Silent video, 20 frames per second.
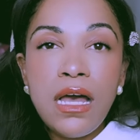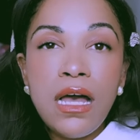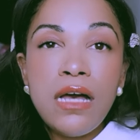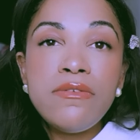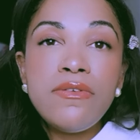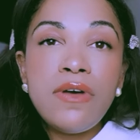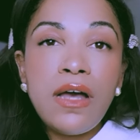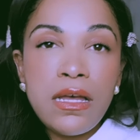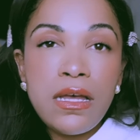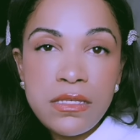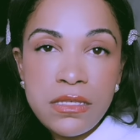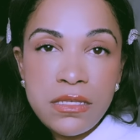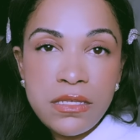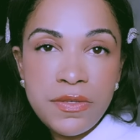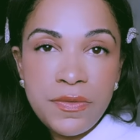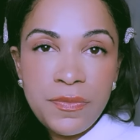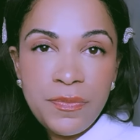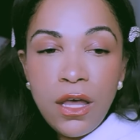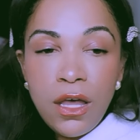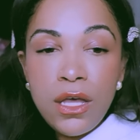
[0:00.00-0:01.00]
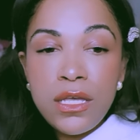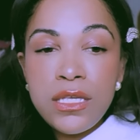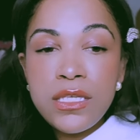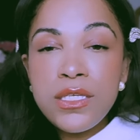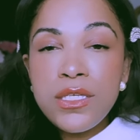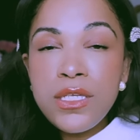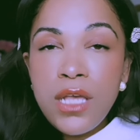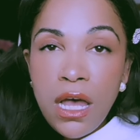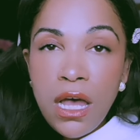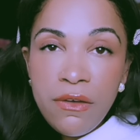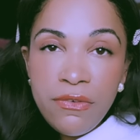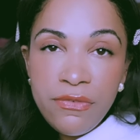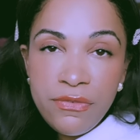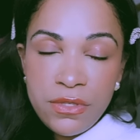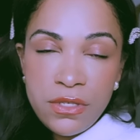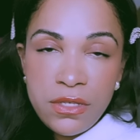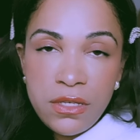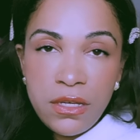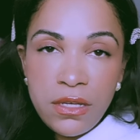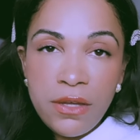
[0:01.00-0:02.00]
of us. A
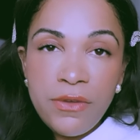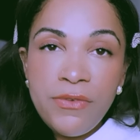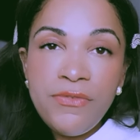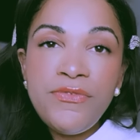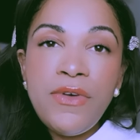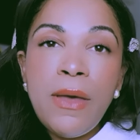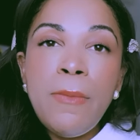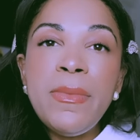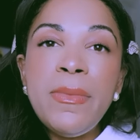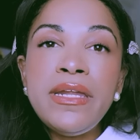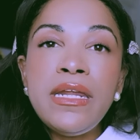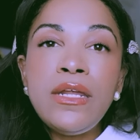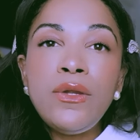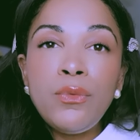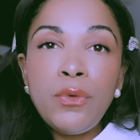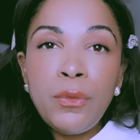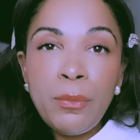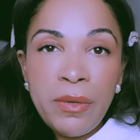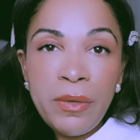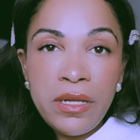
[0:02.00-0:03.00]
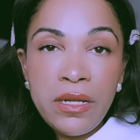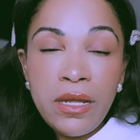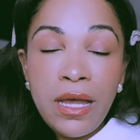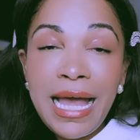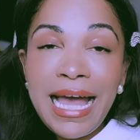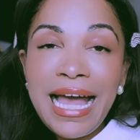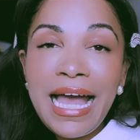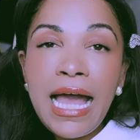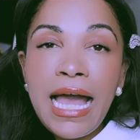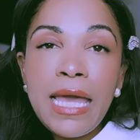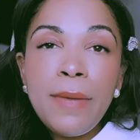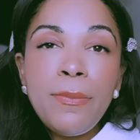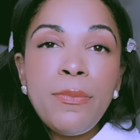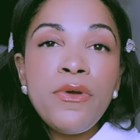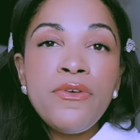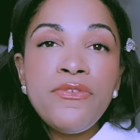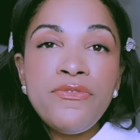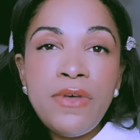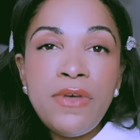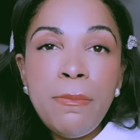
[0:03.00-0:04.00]
soft, a feminine woman, a hyper
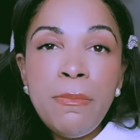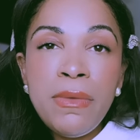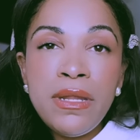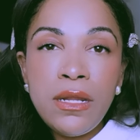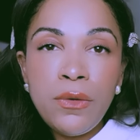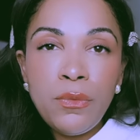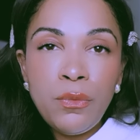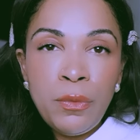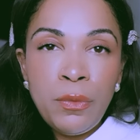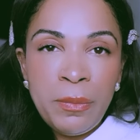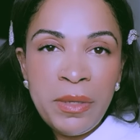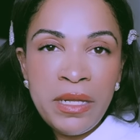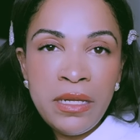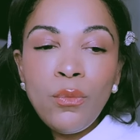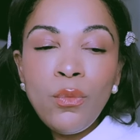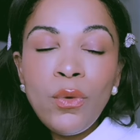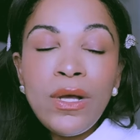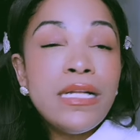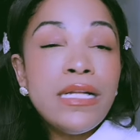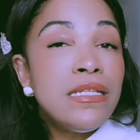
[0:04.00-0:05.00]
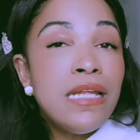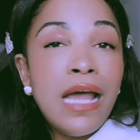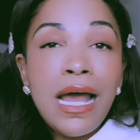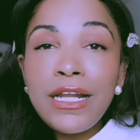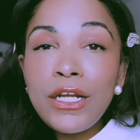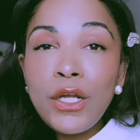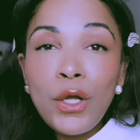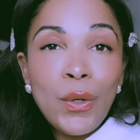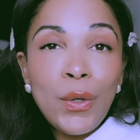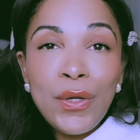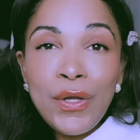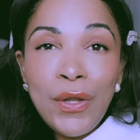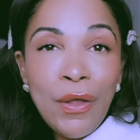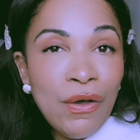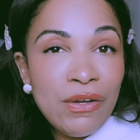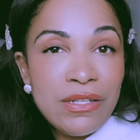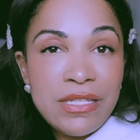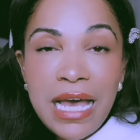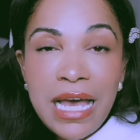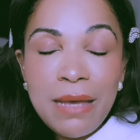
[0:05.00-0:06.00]
feminine woman will not go a
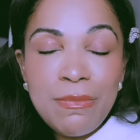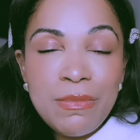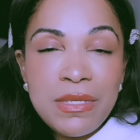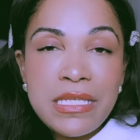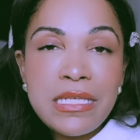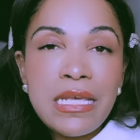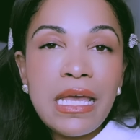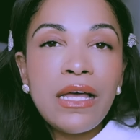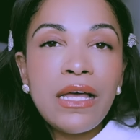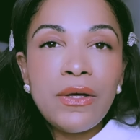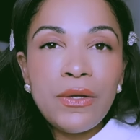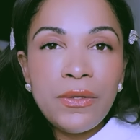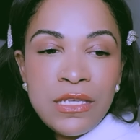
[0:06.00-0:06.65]
long time single.